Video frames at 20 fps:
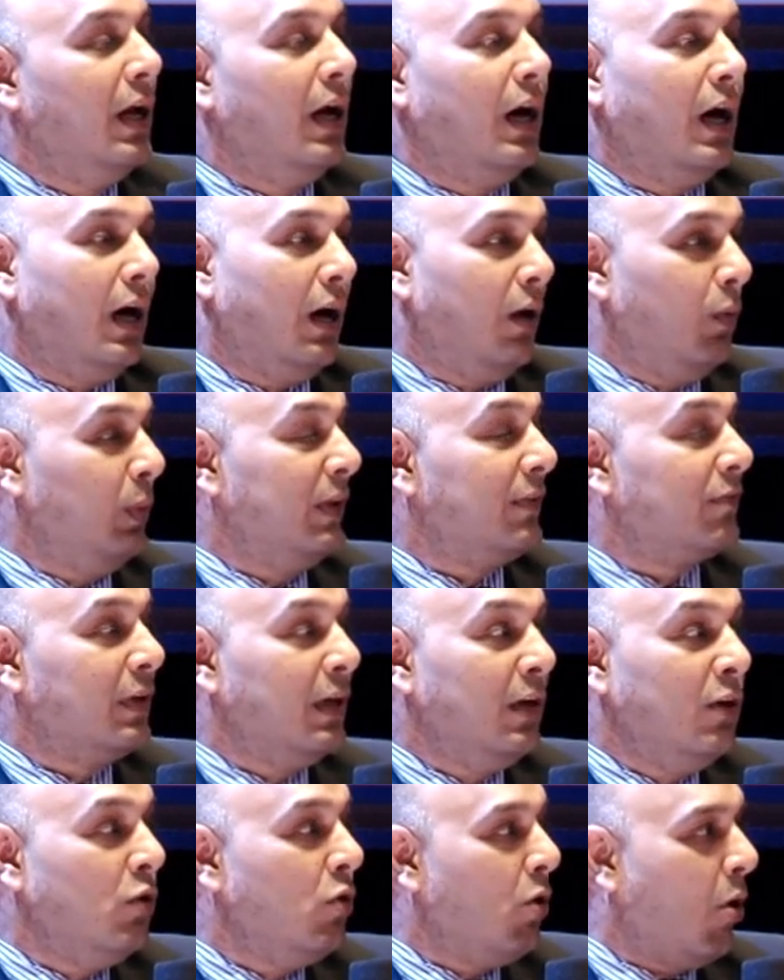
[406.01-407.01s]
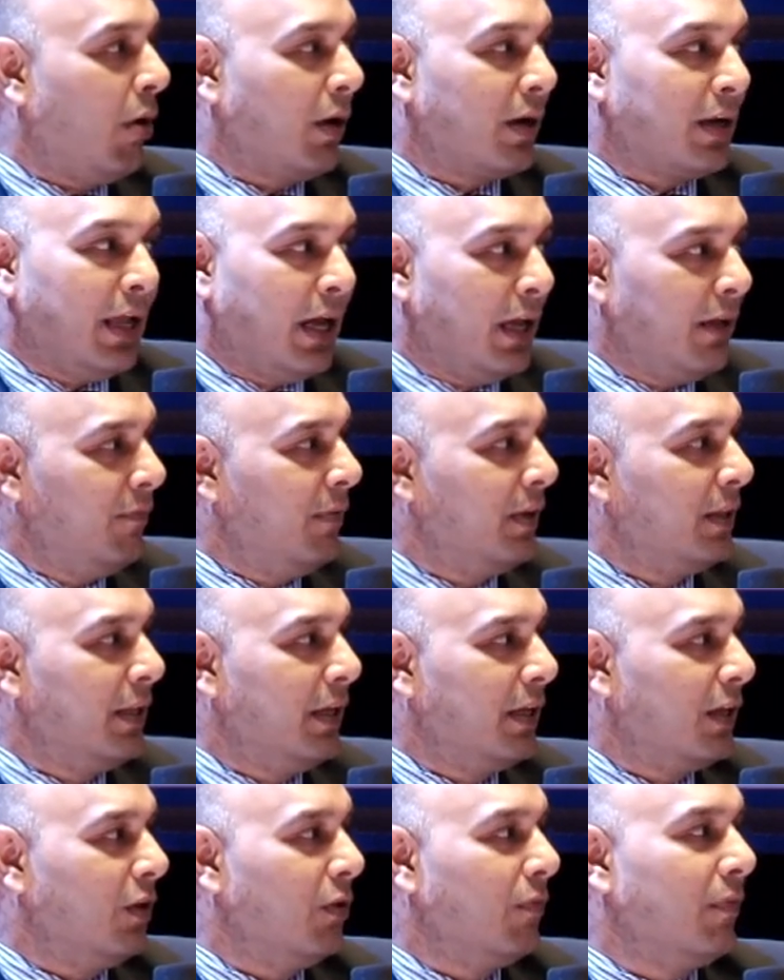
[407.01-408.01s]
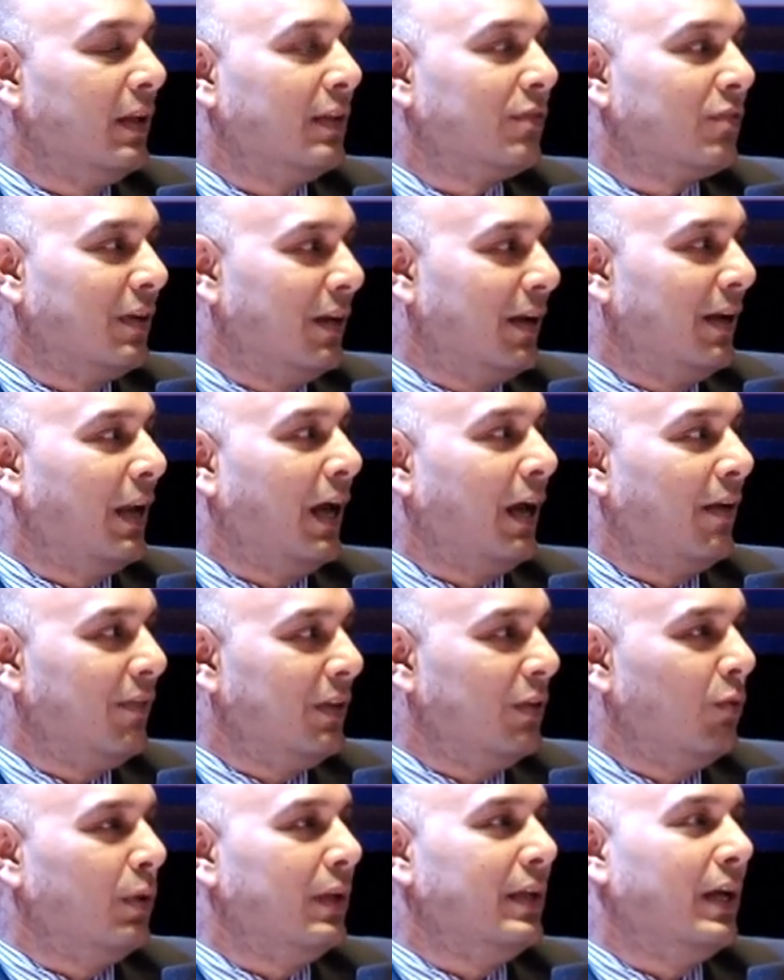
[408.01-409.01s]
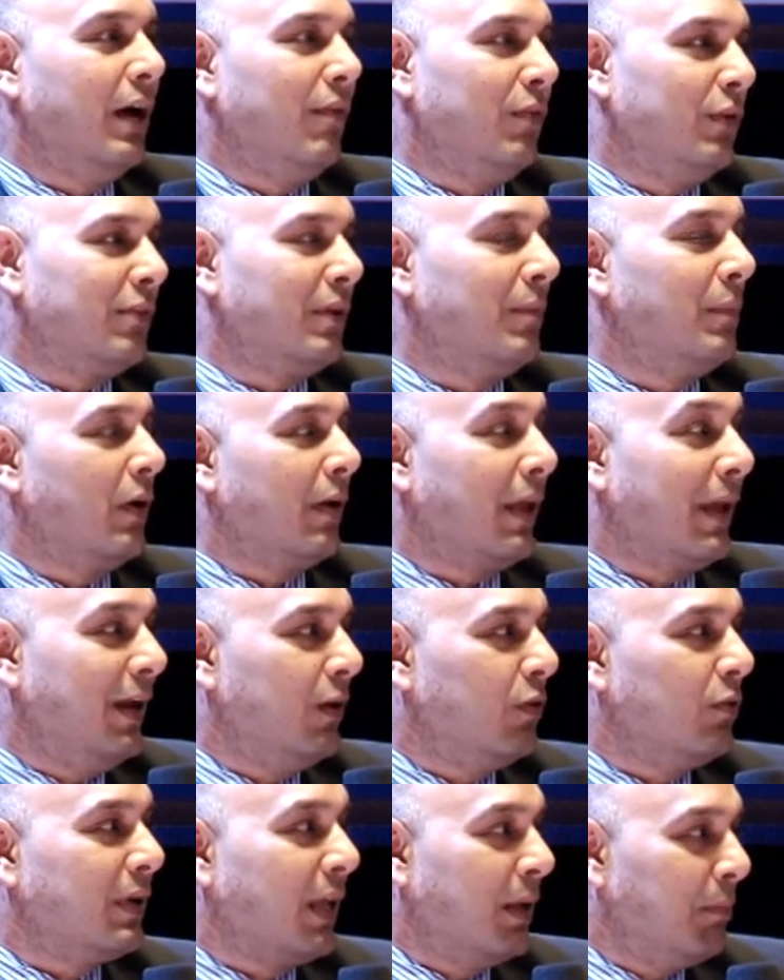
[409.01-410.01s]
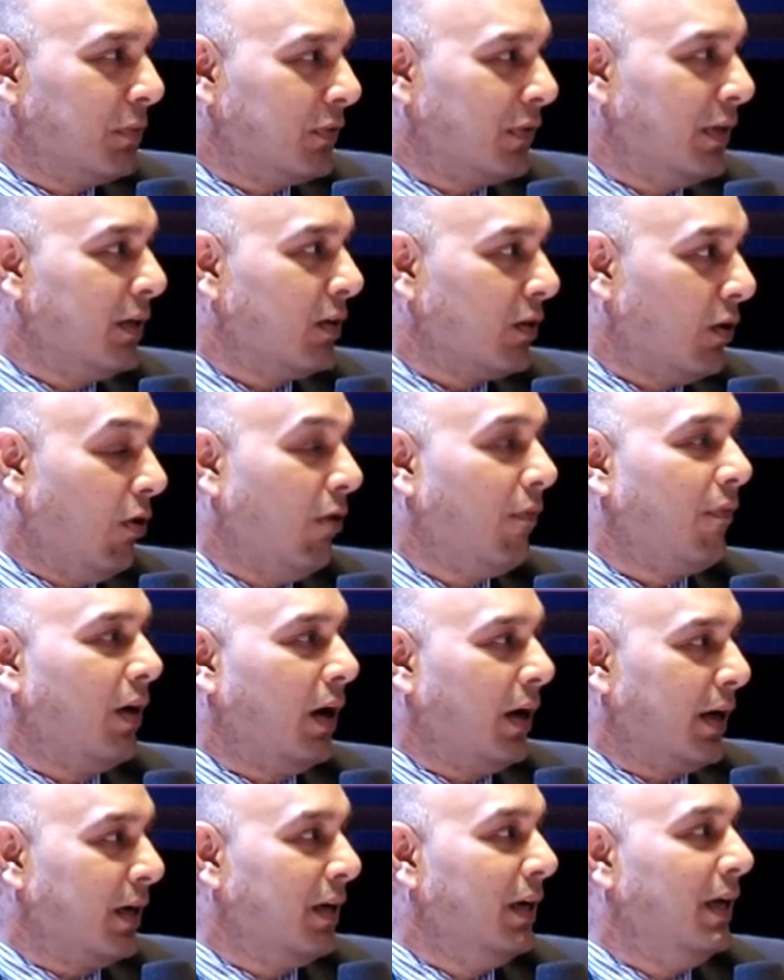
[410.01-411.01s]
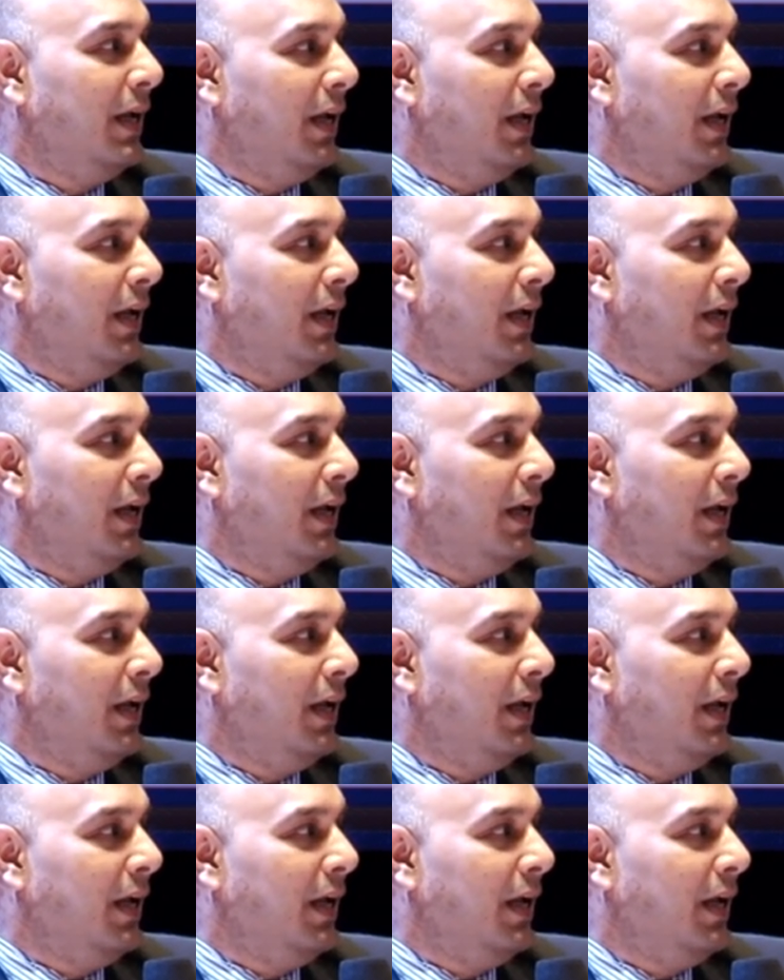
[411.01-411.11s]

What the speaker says: We're still not live with, we're still live with only, I would say, about 8 to 10% of our